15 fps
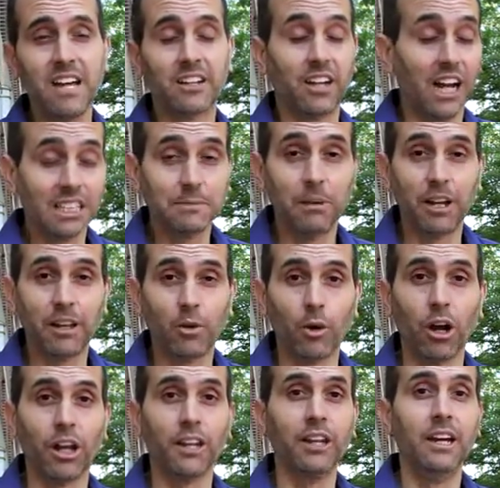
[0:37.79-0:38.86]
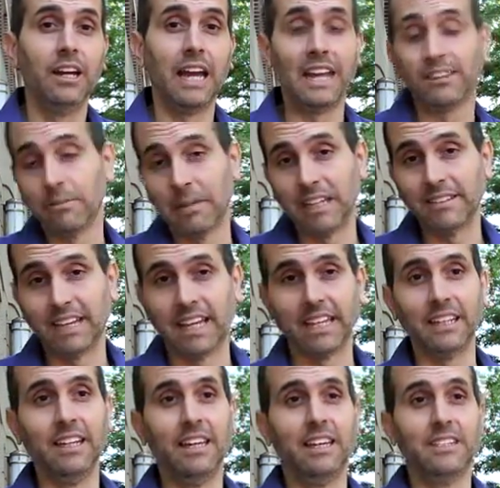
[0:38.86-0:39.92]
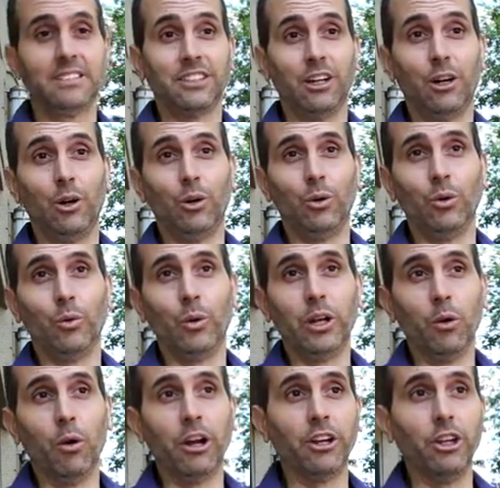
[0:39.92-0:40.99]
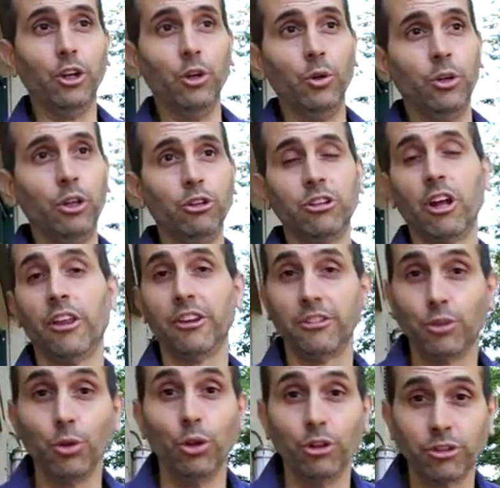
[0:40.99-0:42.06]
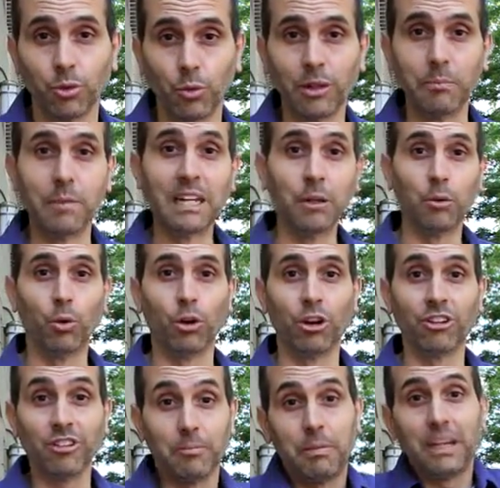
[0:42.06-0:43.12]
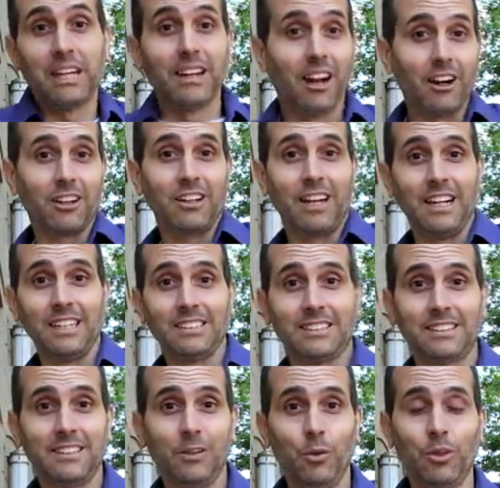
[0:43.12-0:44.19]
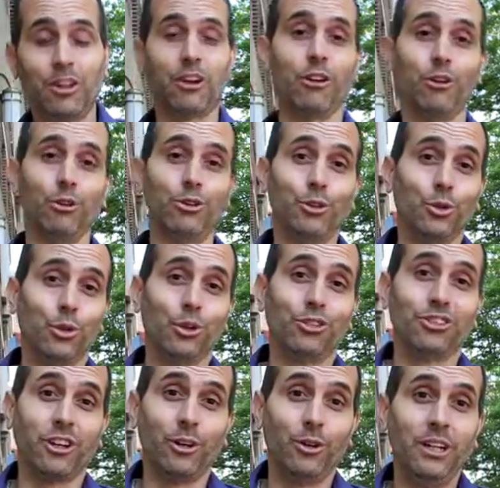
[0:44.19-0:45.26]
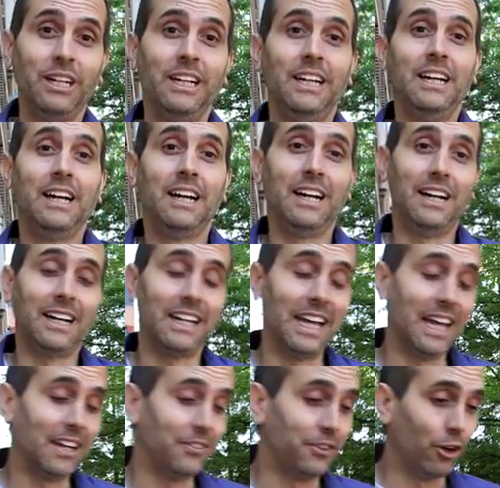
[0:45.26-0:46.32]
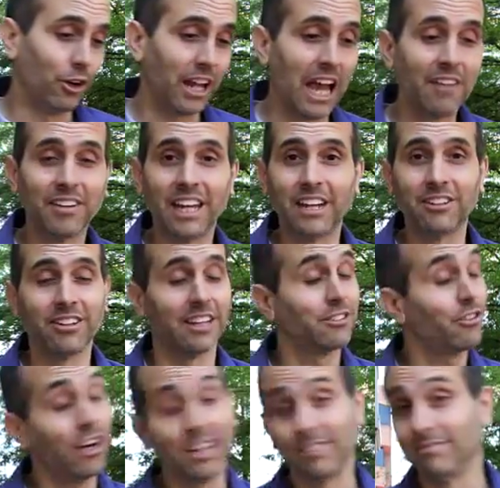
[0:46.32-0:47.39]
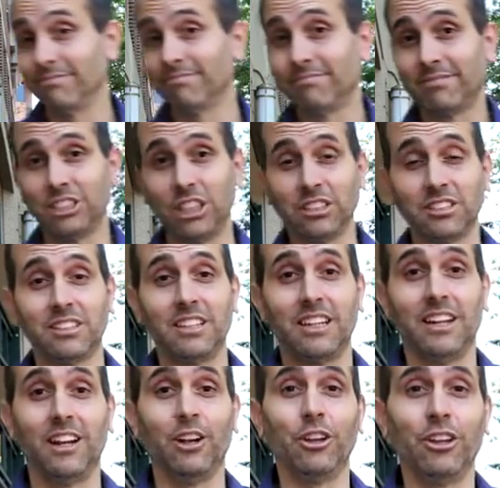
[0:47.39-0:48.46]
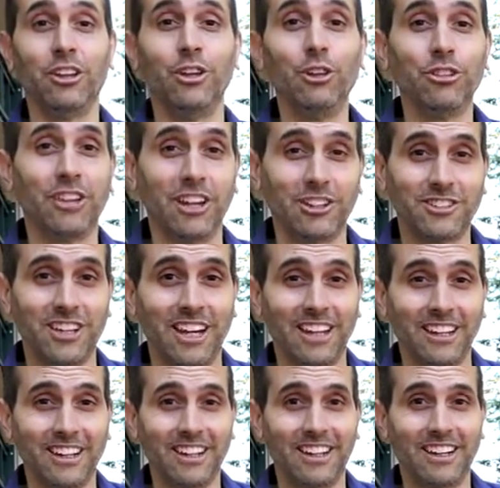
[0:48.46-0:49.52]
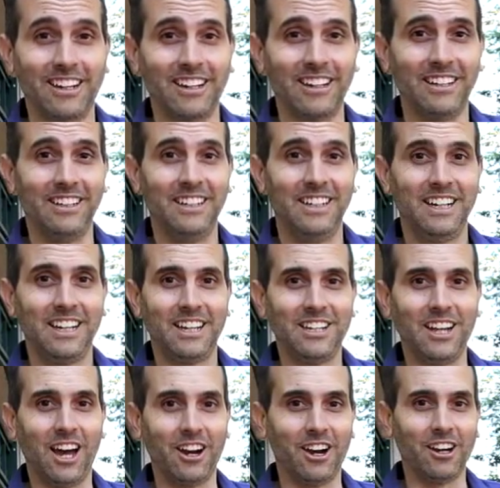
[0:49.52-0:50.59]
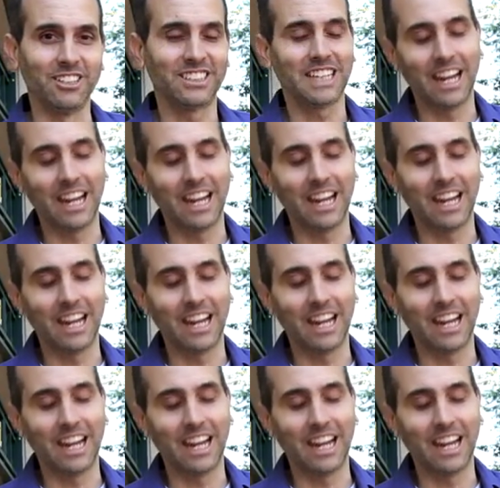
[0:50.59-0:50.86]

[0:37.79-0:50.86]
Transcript: It costs money to run and to maintain, so we don't want you using all these tools to win bidding wars and beating our clients with our own tools. So again, if you already have an agent, that's great. Just, you know, use their site, not ours.